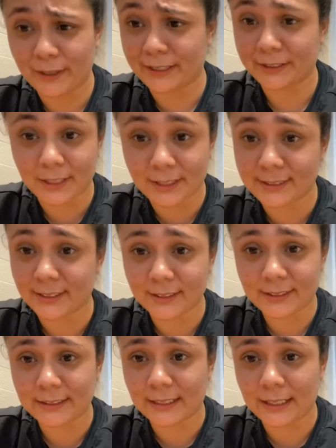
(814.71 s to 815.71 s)
it doesn't.
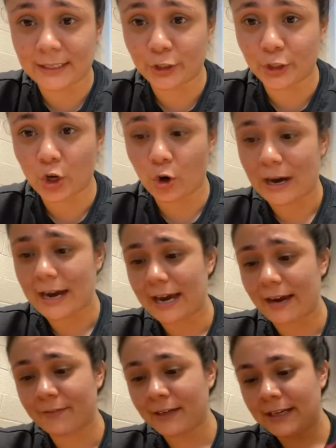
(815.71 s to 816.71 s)
You know,
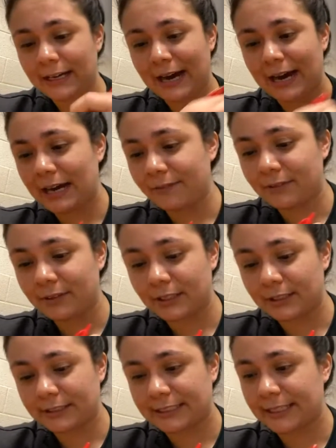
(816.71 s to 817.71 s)
I have a
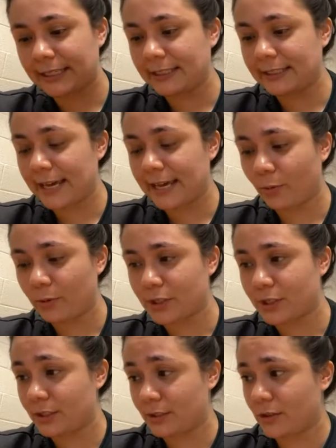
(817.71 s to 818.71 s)
kid that
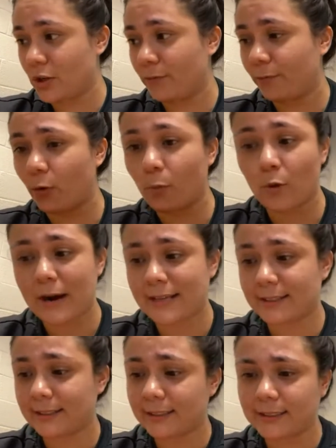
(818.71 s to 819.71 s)
was, you know, former
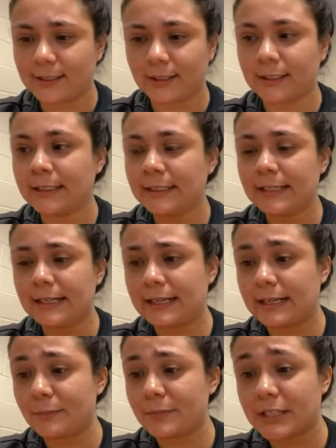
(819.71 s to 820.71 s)
athlete here.
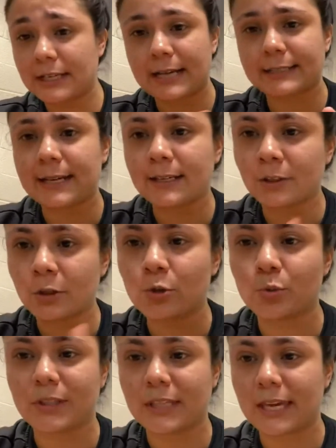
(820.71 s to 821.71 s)
She got diagnosed
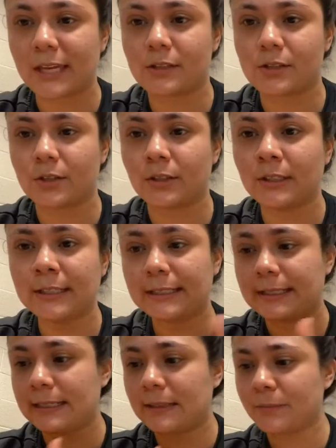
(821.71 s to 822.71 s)
with cancer.
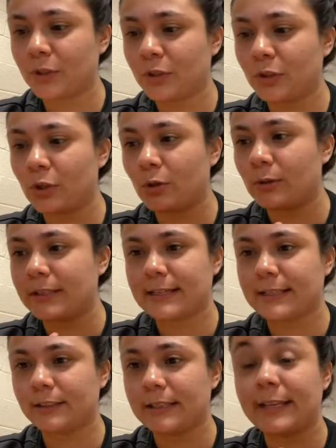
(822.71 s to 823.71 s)
You know, it's
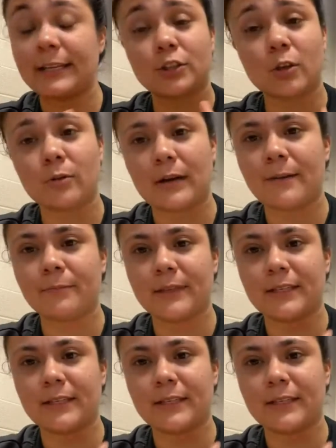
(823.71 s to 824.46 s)
like, and so I'm